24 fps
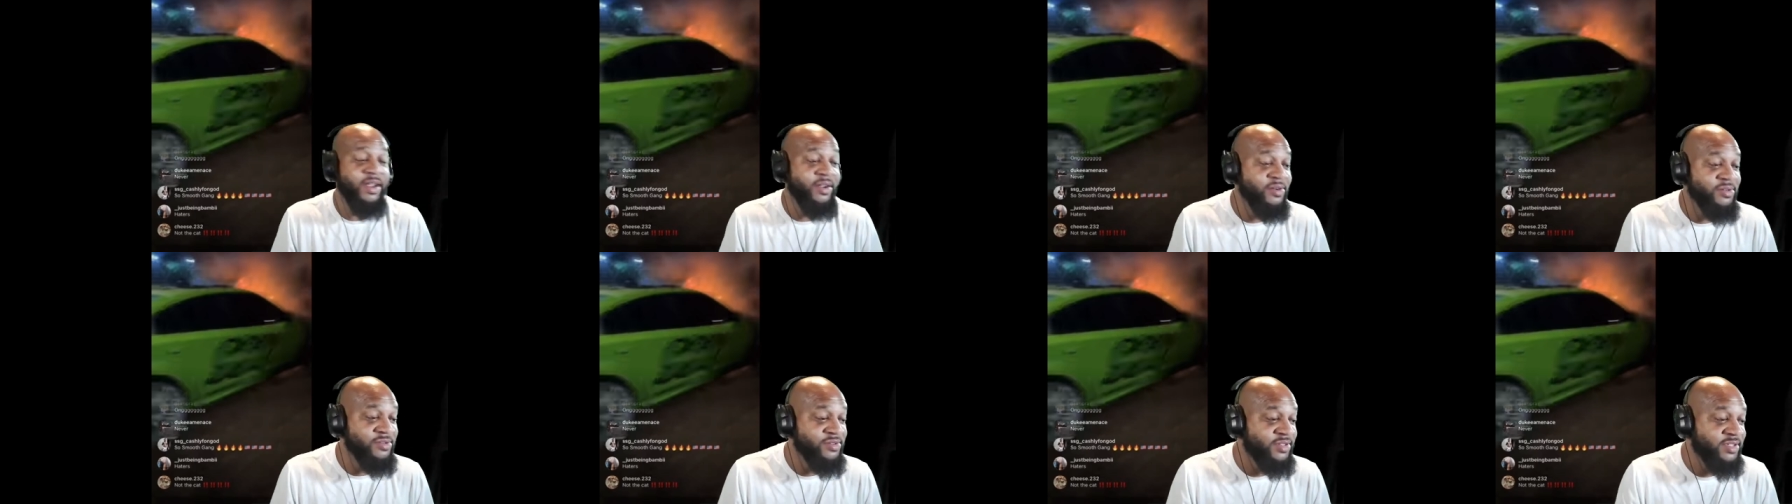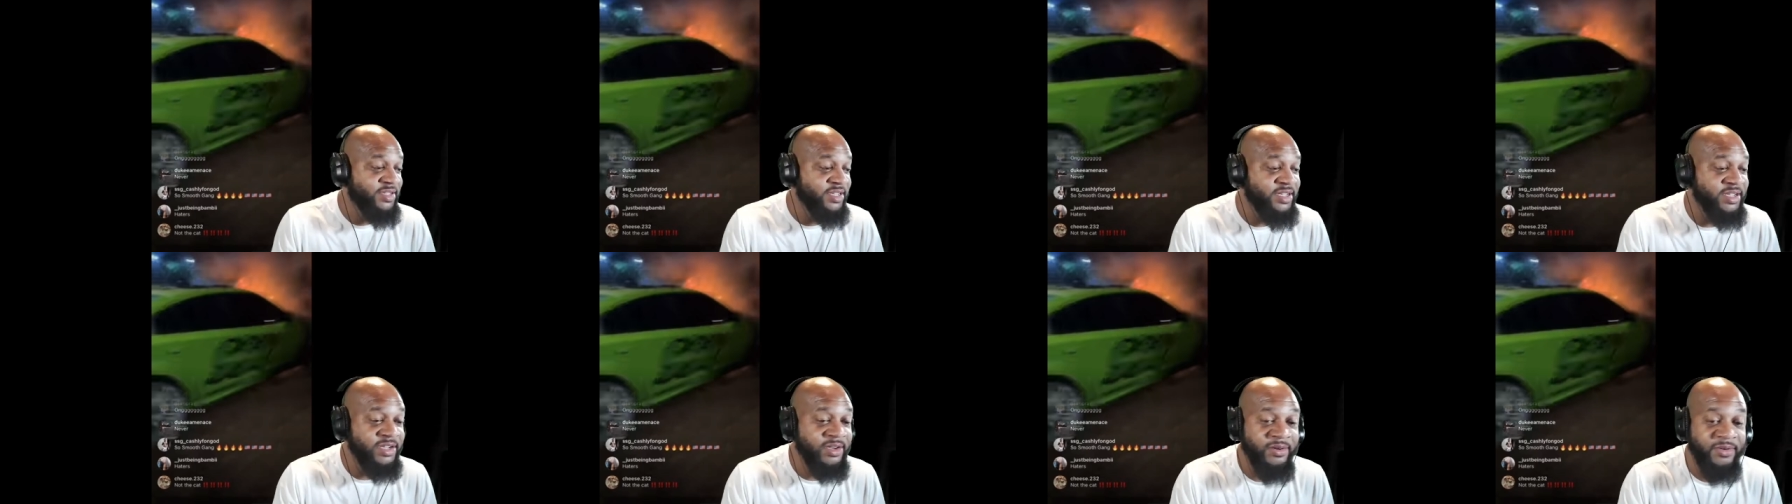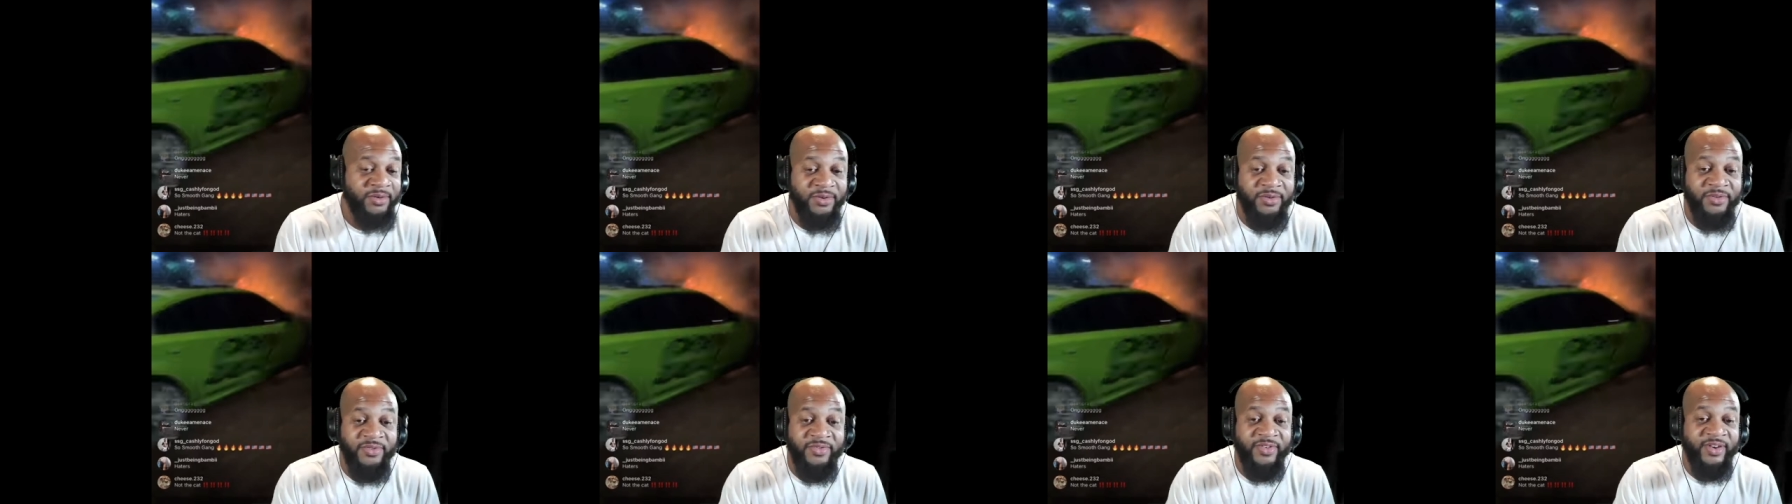gonna see your
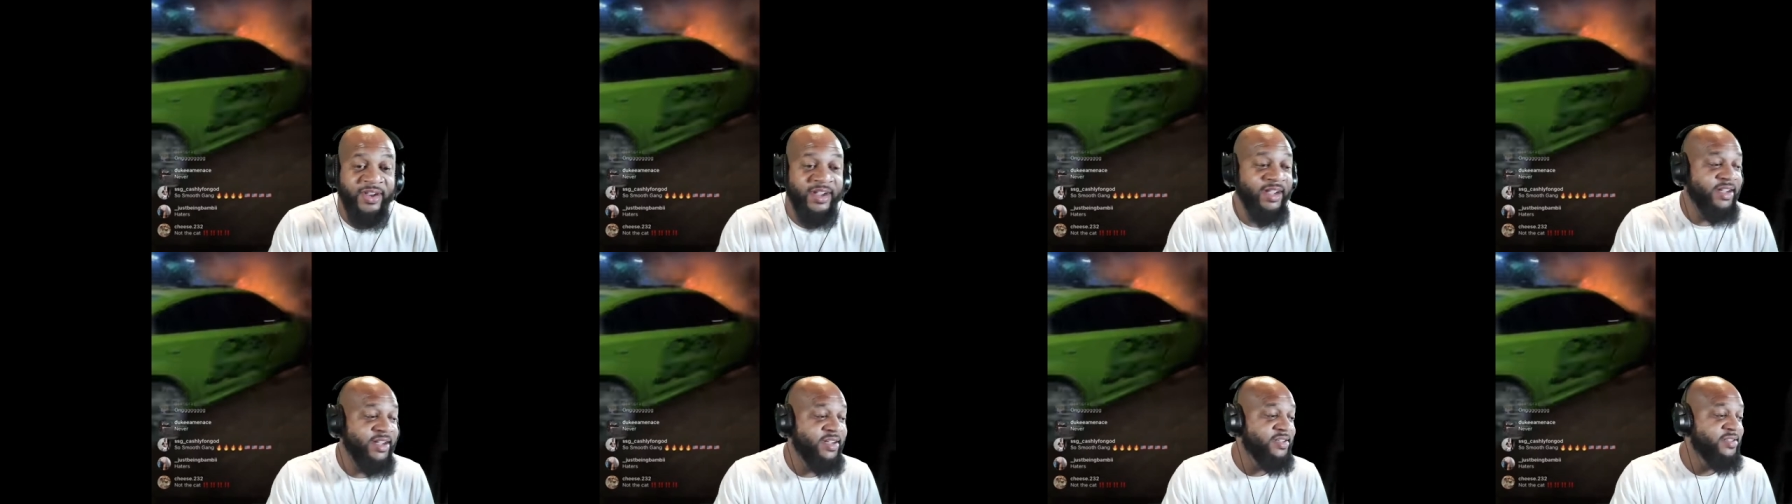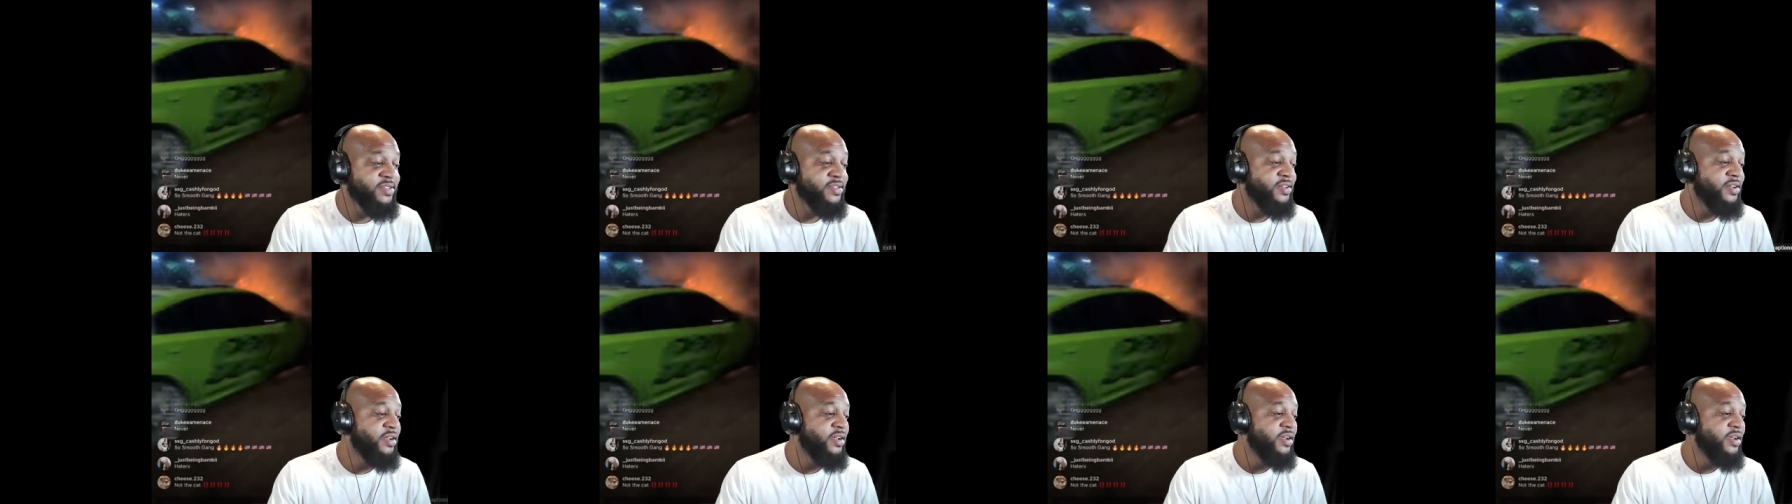goof ass.